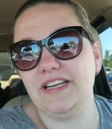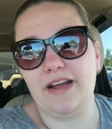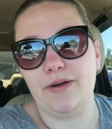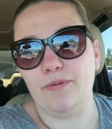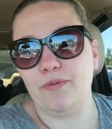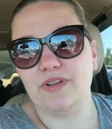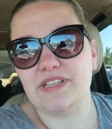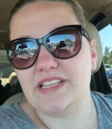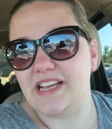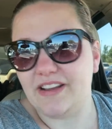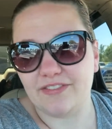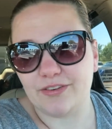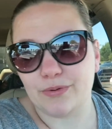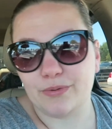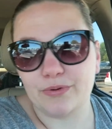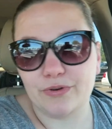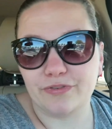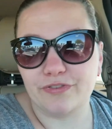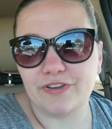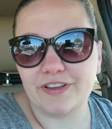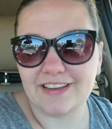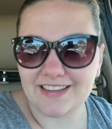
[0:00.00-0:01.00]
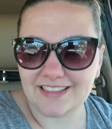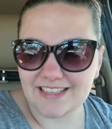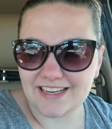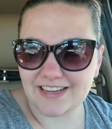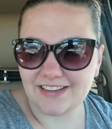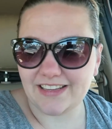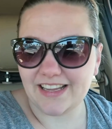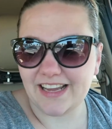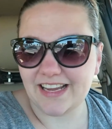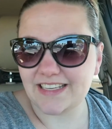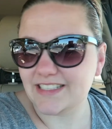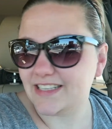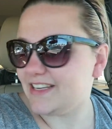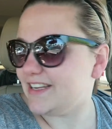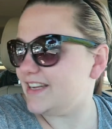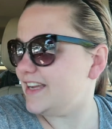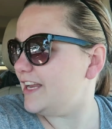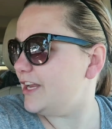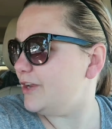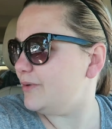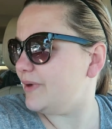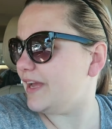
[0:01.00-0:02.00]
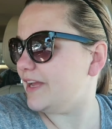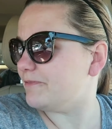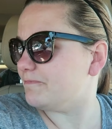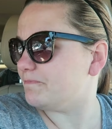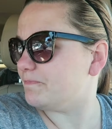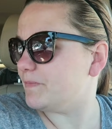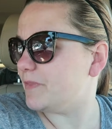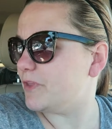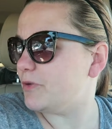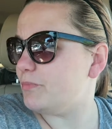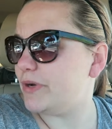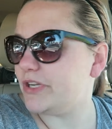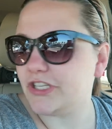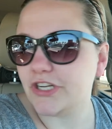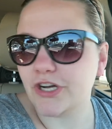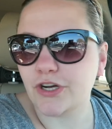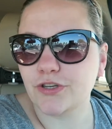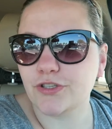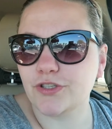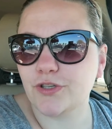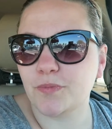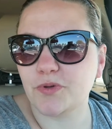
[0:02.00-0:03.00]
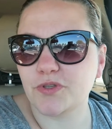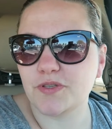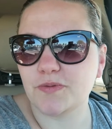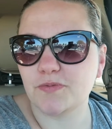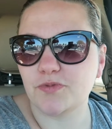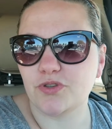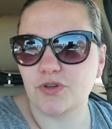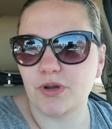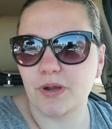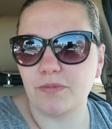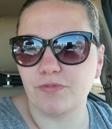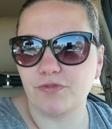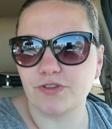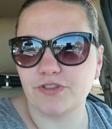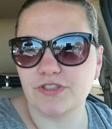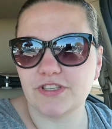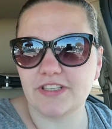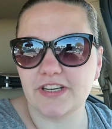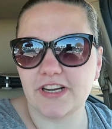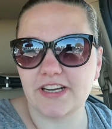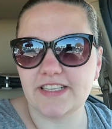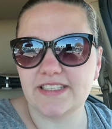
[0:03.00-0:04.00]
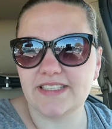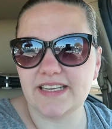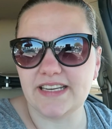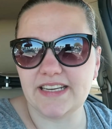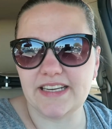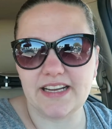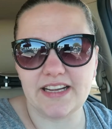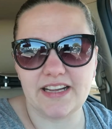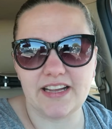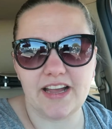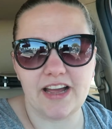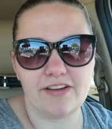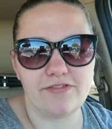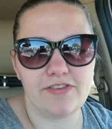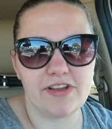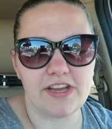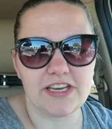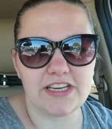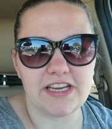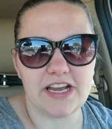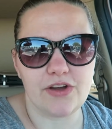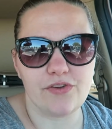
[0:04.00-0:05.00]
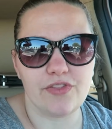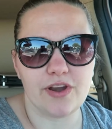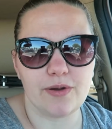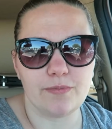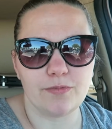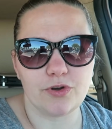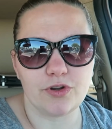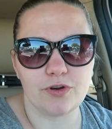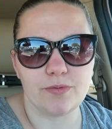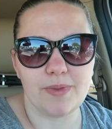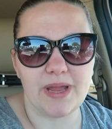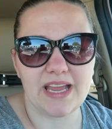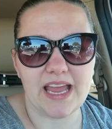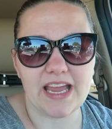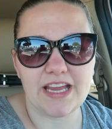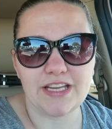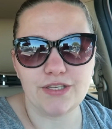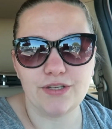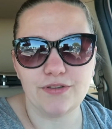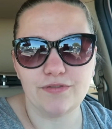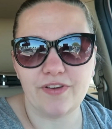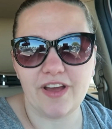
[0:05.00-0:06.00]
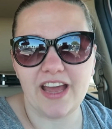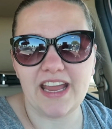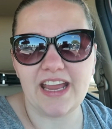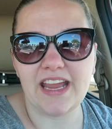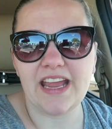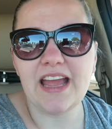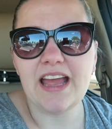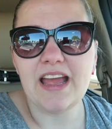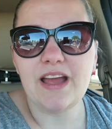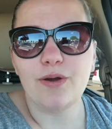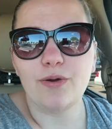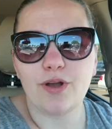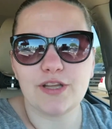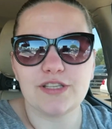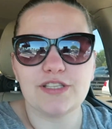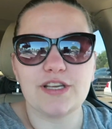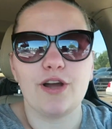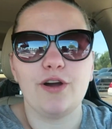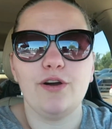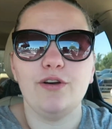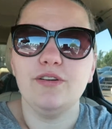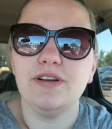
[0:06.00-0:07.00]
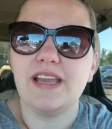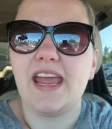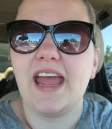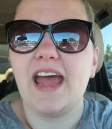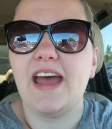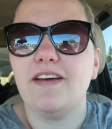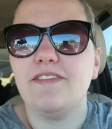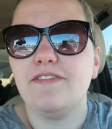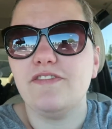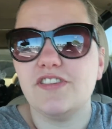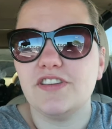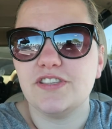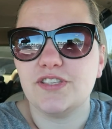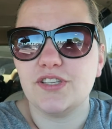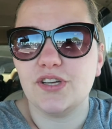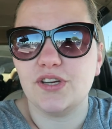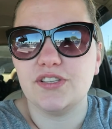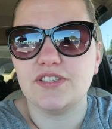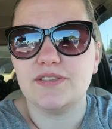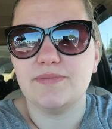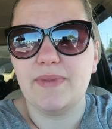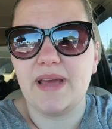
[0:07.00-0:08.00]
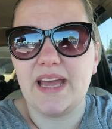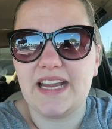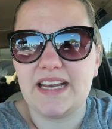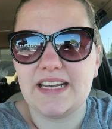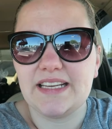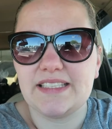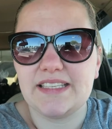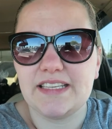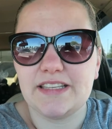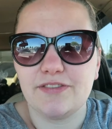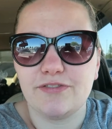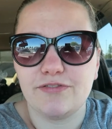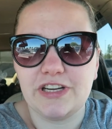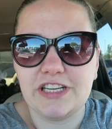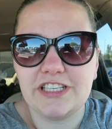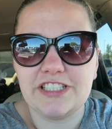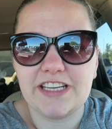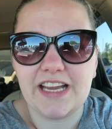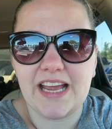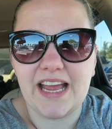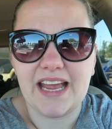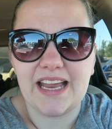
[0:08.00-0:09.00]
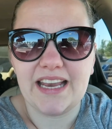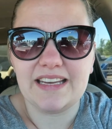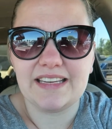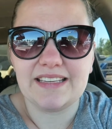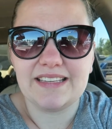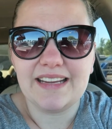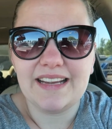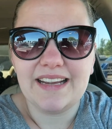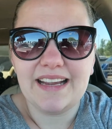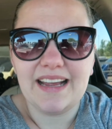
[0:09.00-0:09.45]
whatever, we'll figure it out later. Anyway, but I also bought some shrimp for tonight's dinner. I figured out that I'm gonna make etouffee because I already have the sauce made. It's in the fridge, and